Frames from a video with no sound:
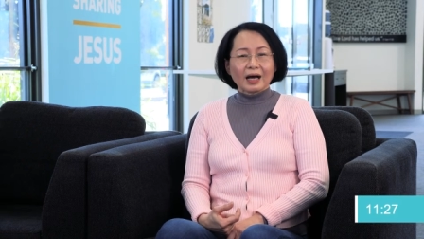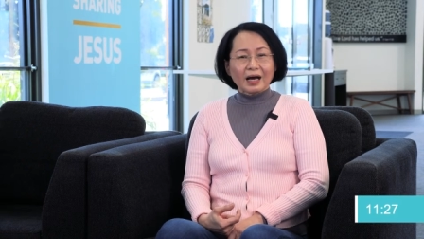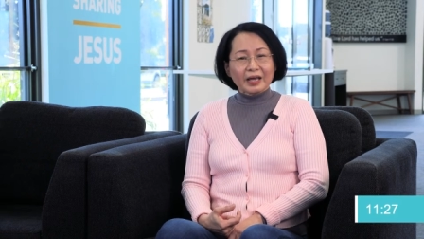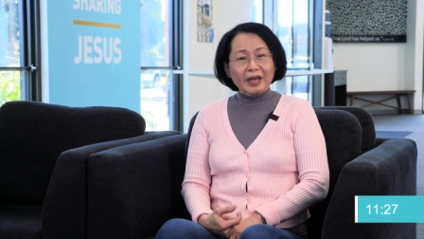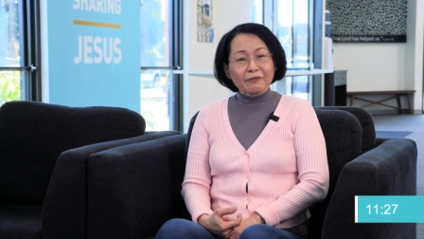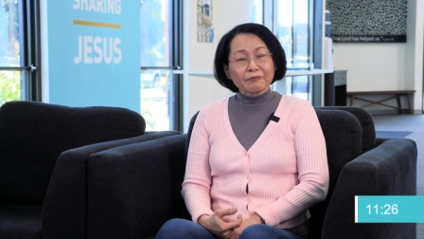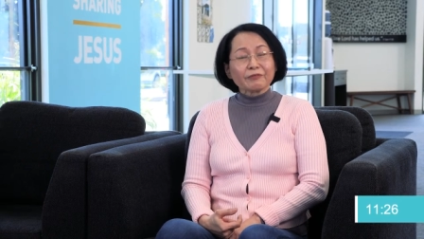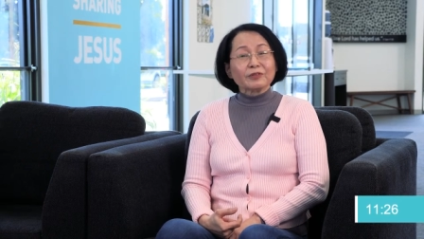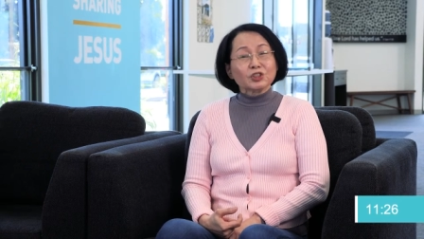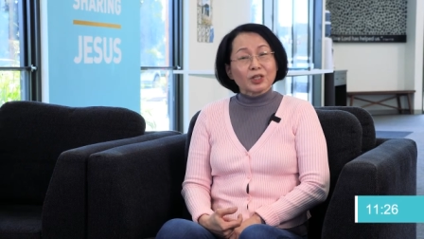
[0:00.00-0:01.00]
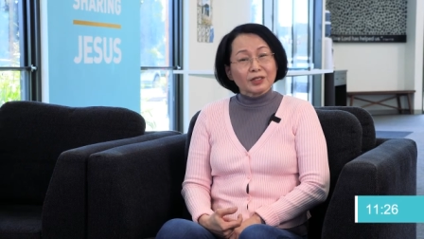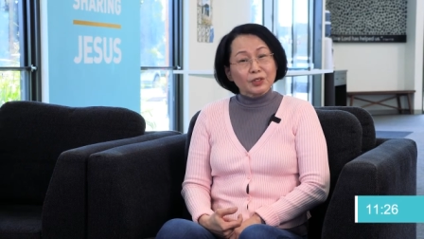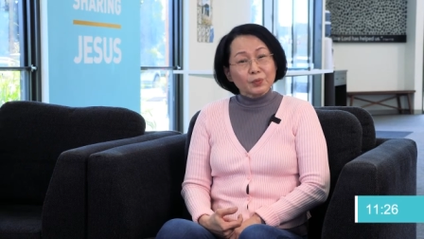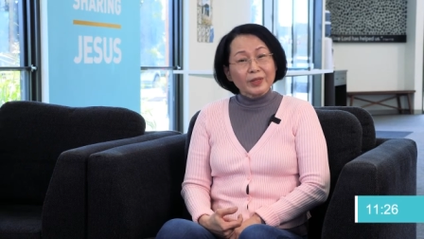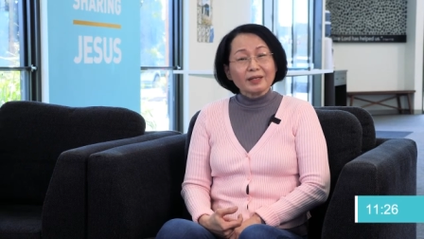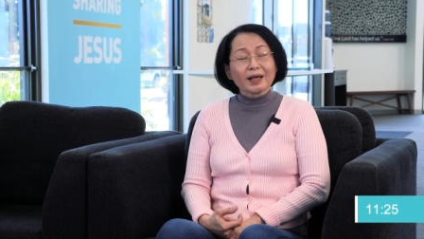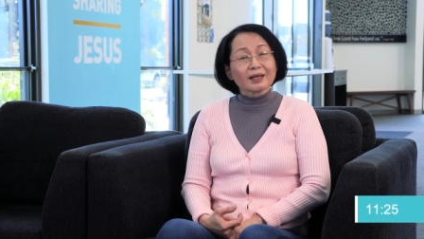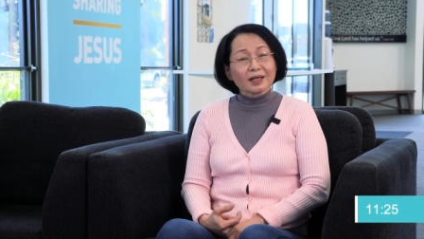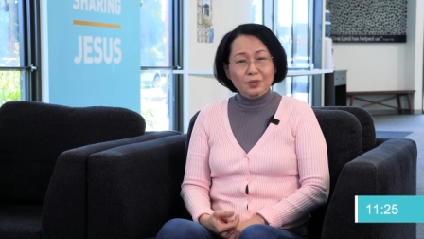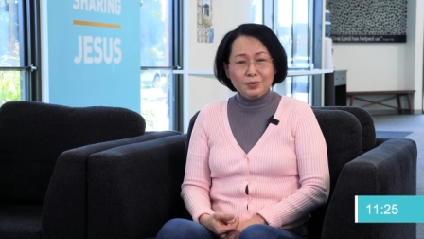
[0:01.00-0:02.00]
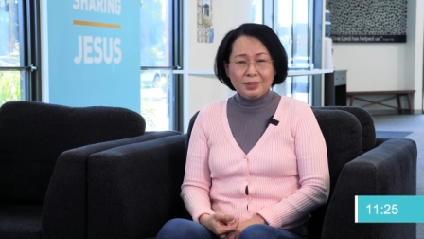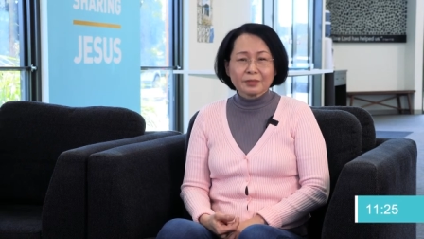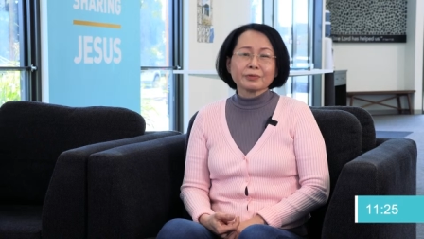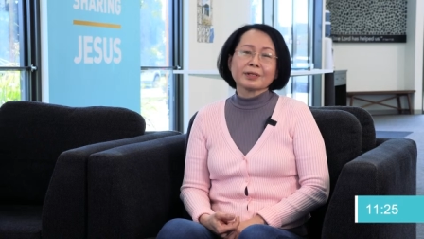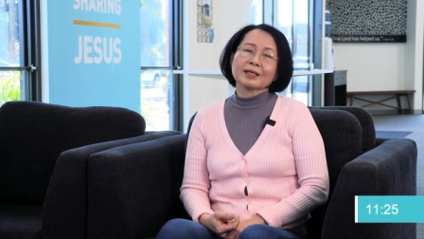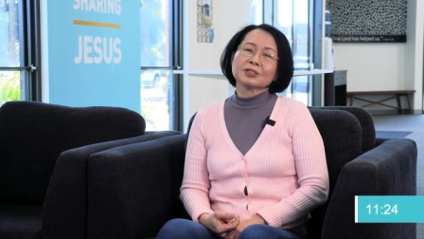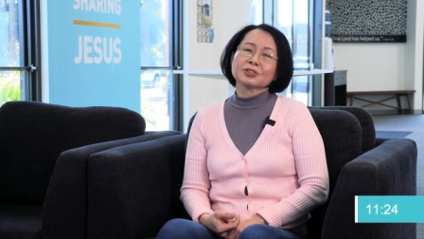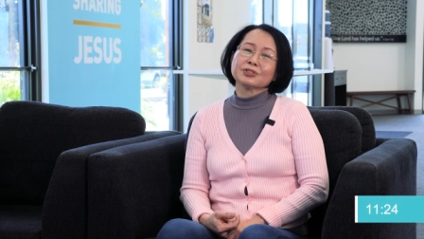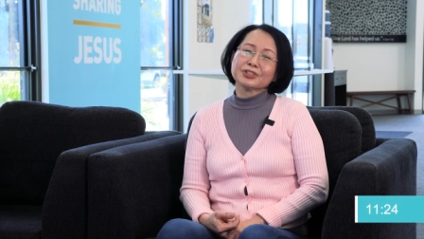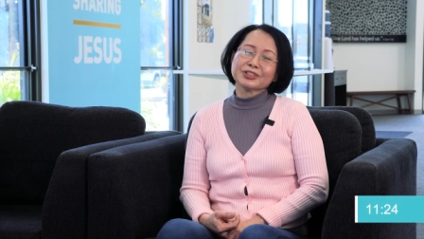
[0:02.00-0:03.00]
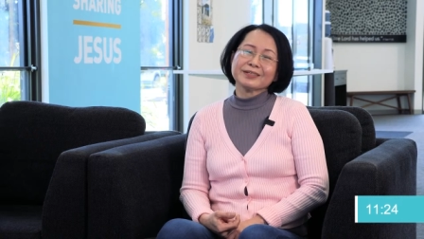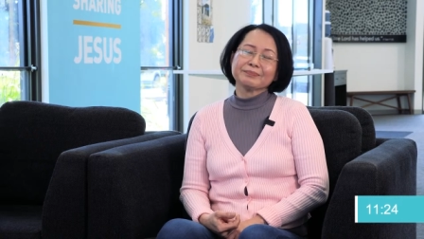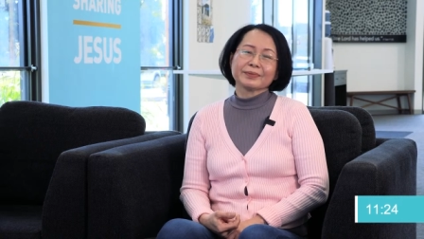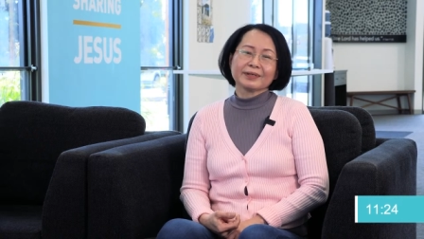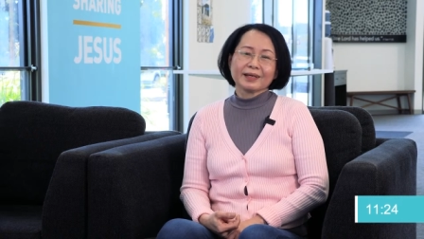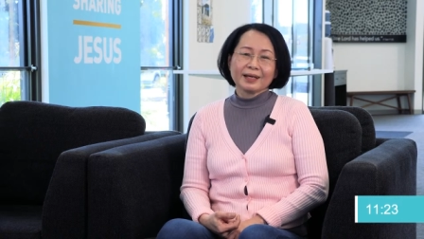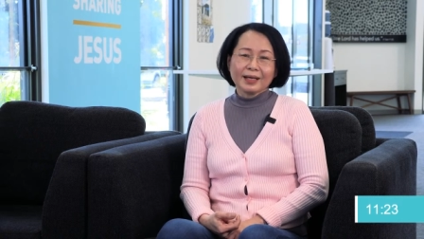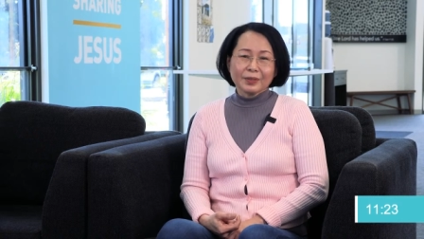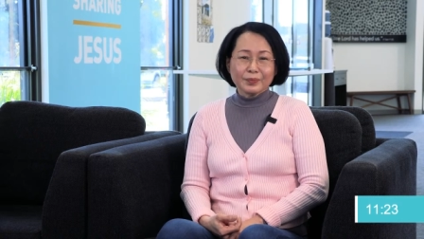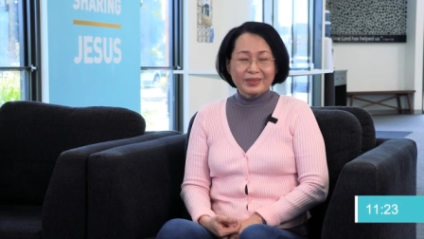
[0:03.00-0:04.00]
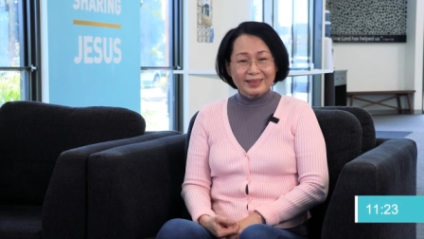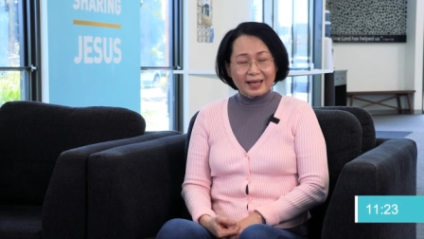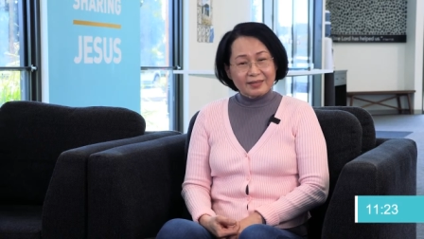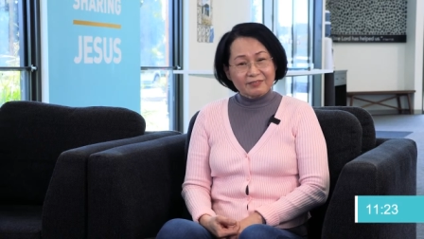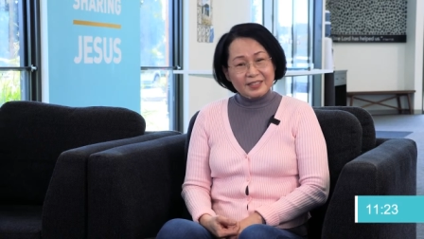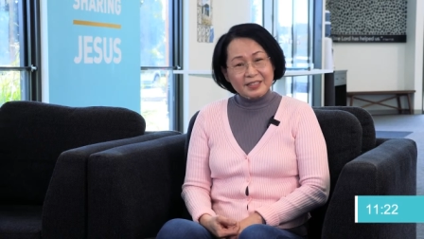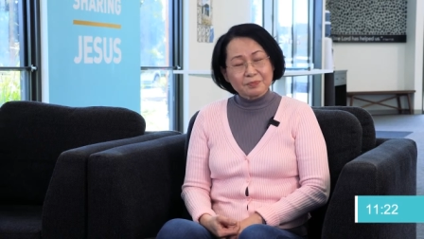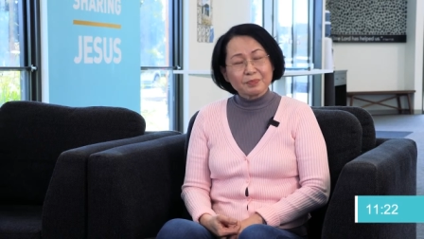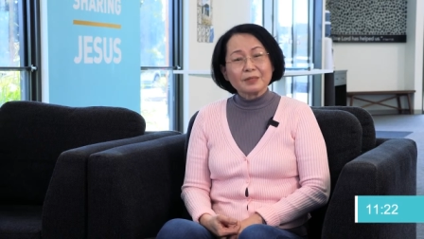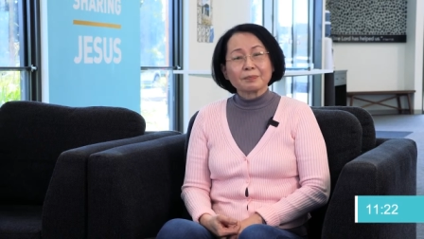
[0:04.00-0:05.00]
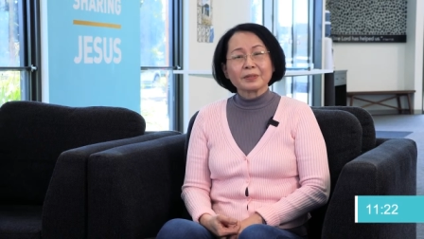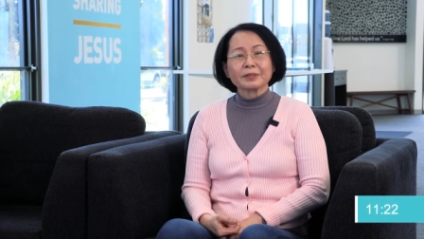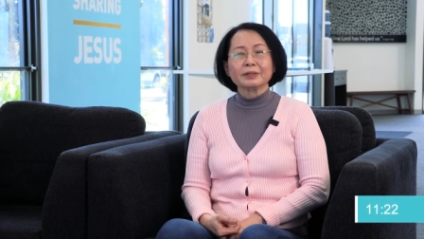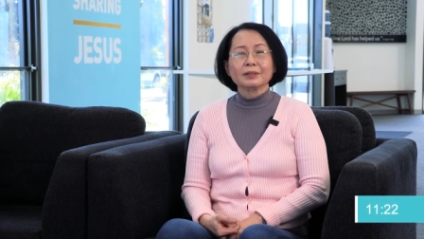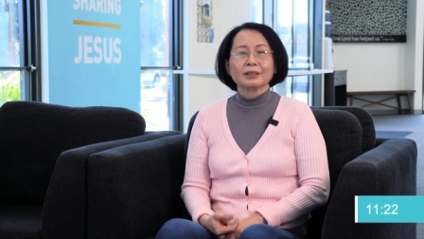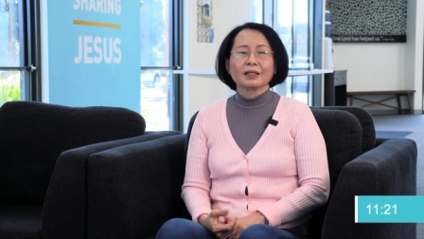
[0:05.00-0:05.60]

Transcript: I have genuine and closer relationship with diverse people,